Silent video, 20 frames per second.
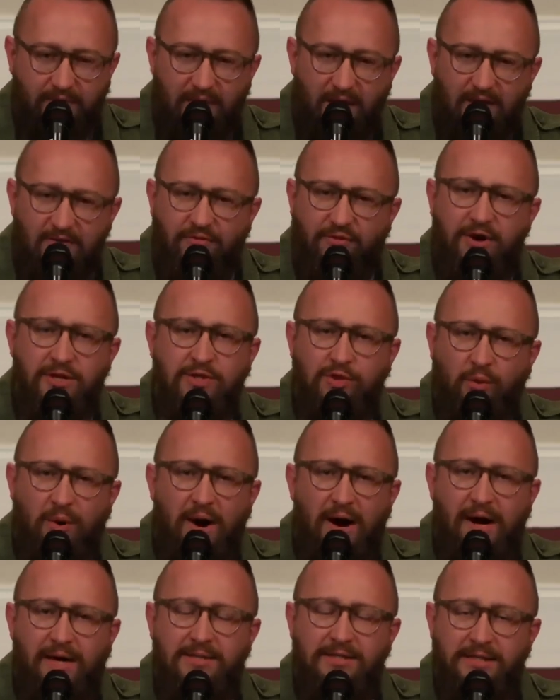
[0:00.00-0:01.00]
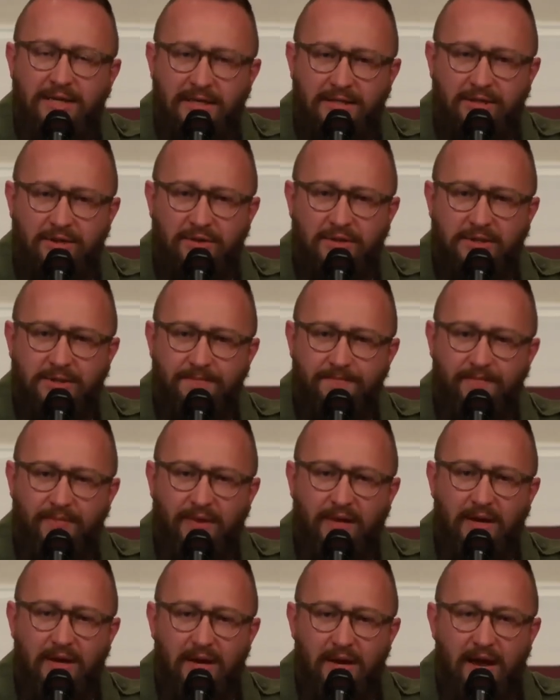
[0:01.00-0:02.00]
Francois had said to us.
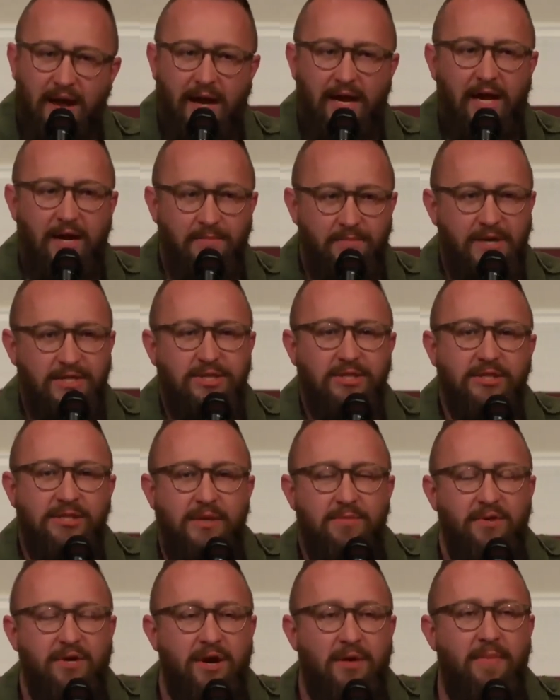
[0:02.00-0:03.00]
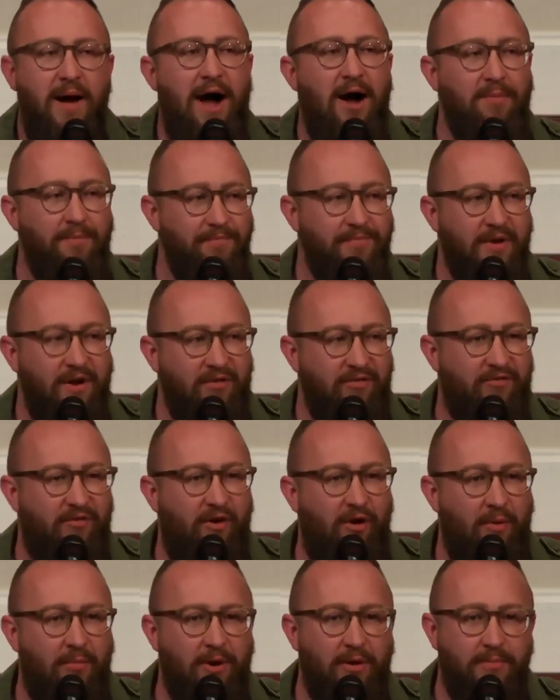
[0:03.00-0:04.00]
And he had mentioned something about a
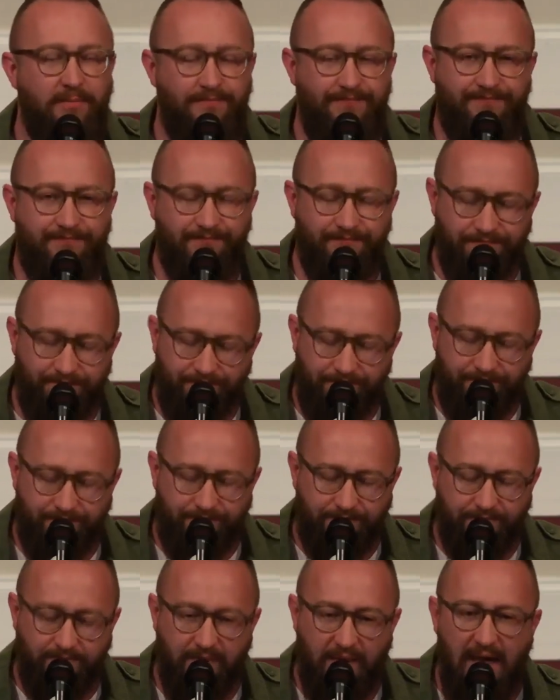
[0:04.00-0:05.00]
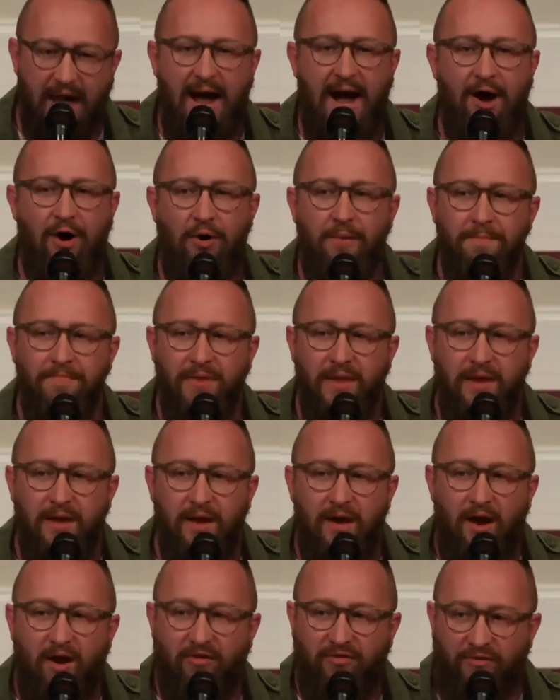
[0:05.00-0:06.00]
farmer, how
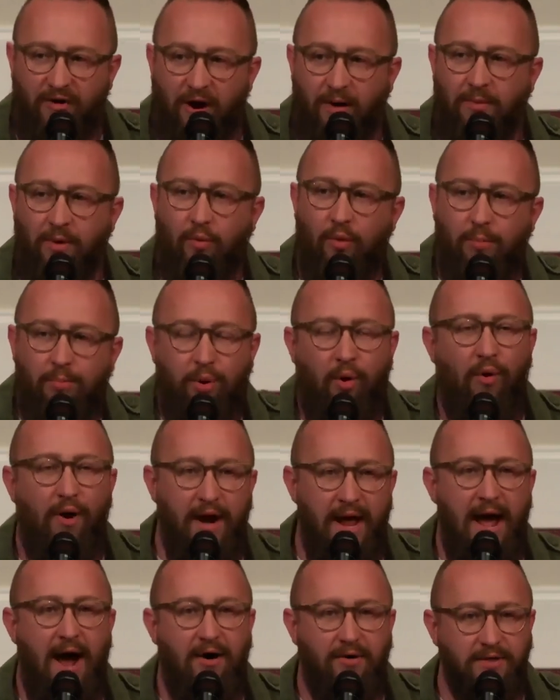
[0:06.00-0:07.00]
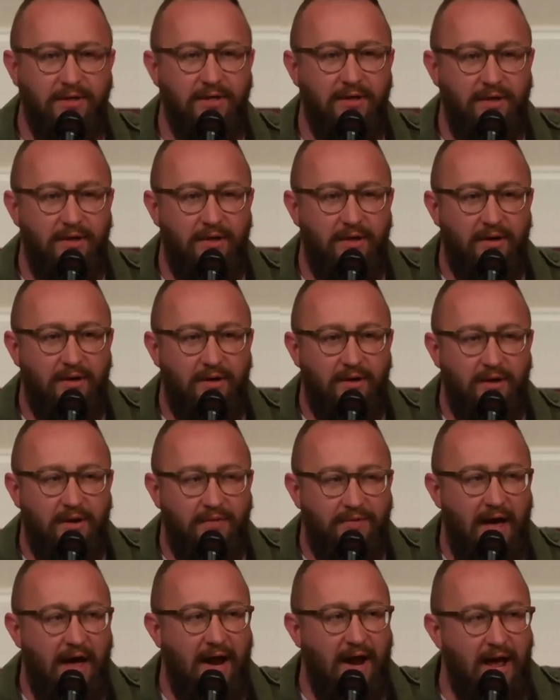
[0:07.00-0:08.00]
a farmer will point out
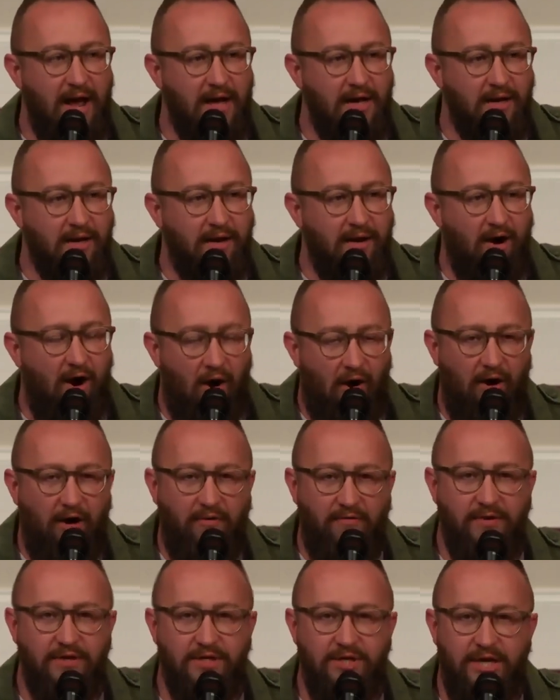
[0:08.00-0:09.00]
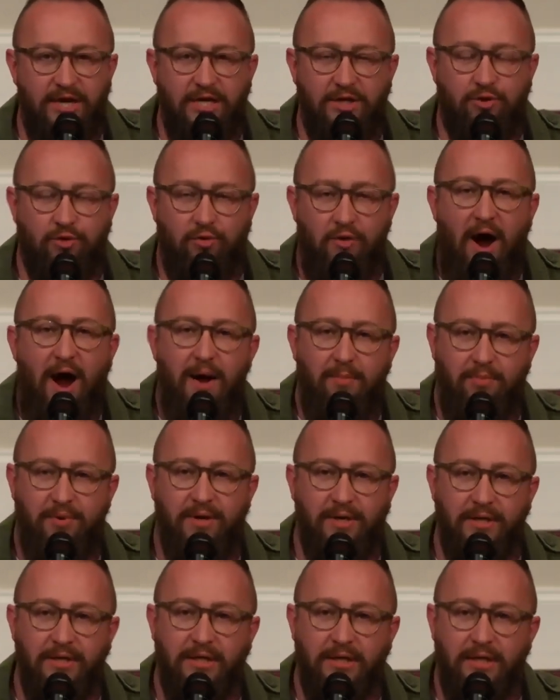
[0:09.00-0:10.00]
that a harvest is ripened